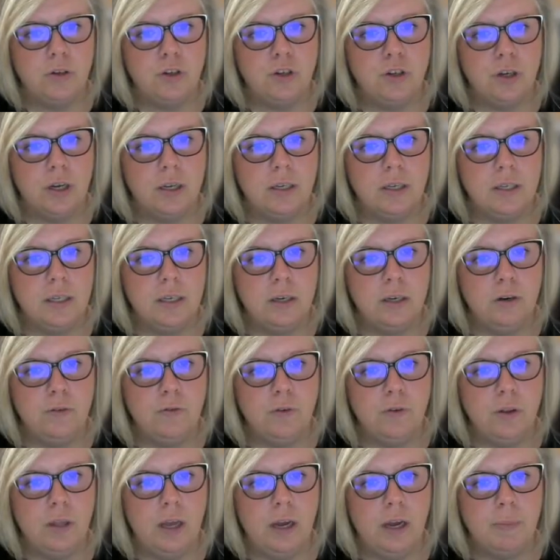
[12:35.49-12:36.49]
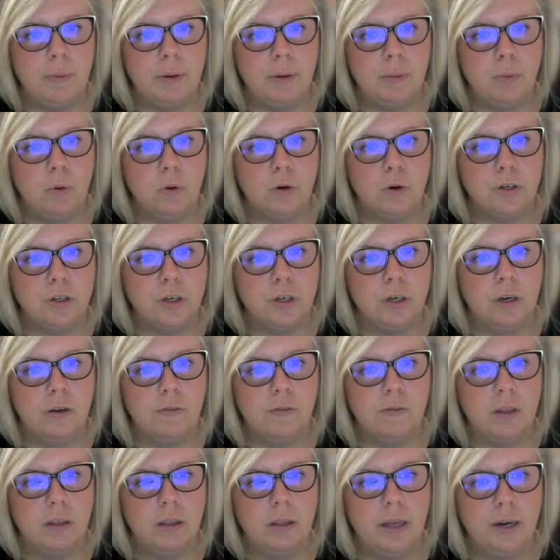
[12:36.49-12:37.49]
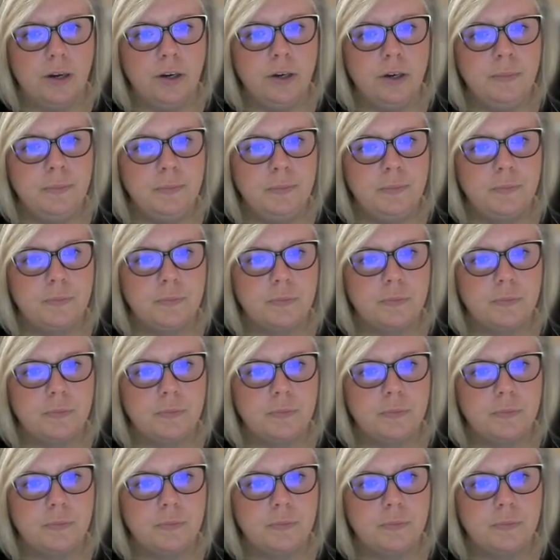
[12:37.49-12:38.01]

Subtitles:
just the overlapping portion of the letter.